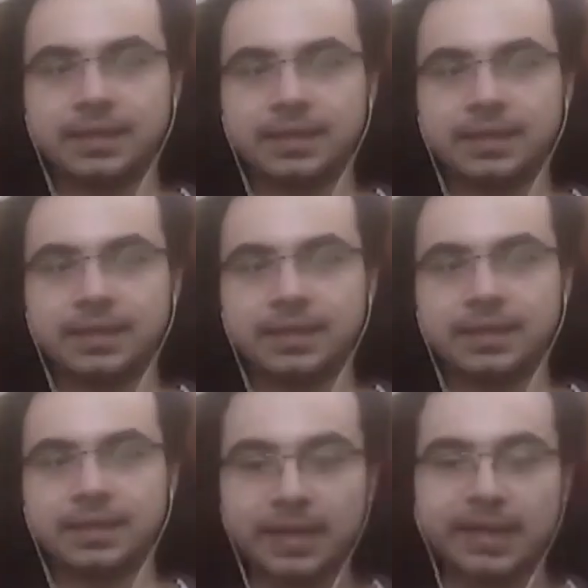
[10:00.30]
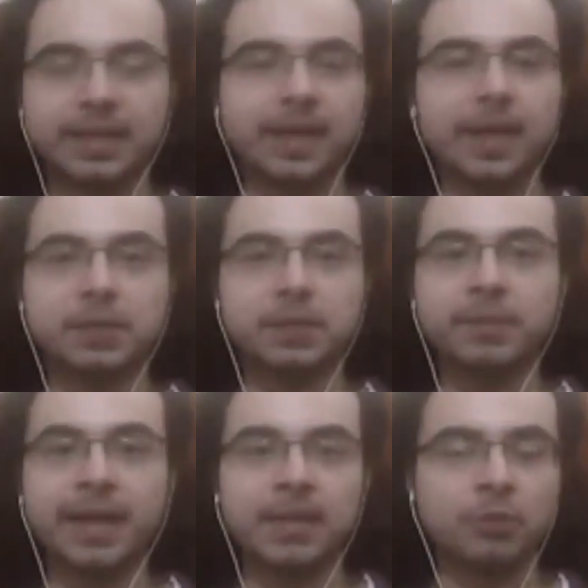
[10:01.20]
There hasn't been nothing. There hasn't
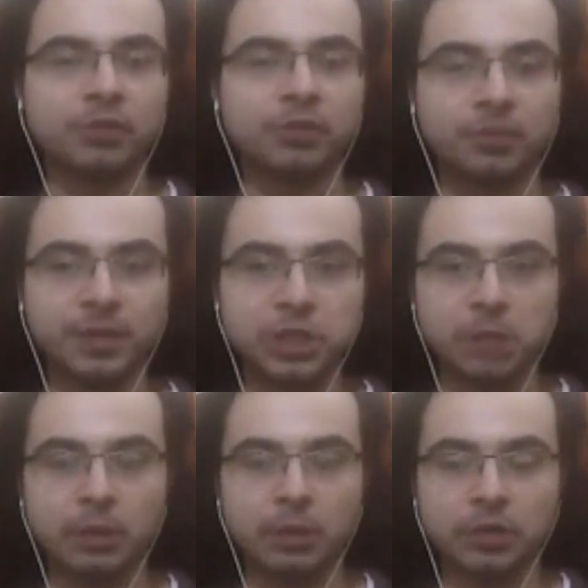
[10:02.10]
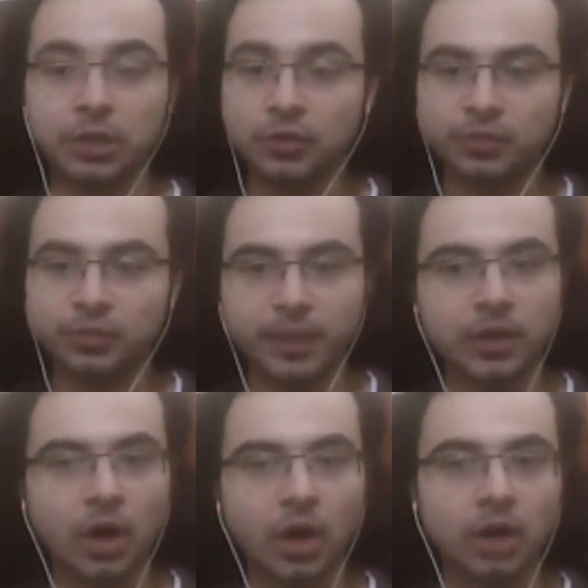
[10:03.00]
been any more information about the new
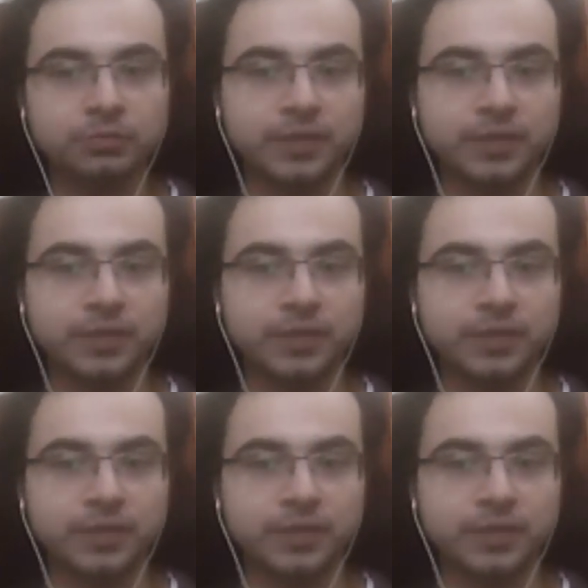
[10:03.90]
spin-off.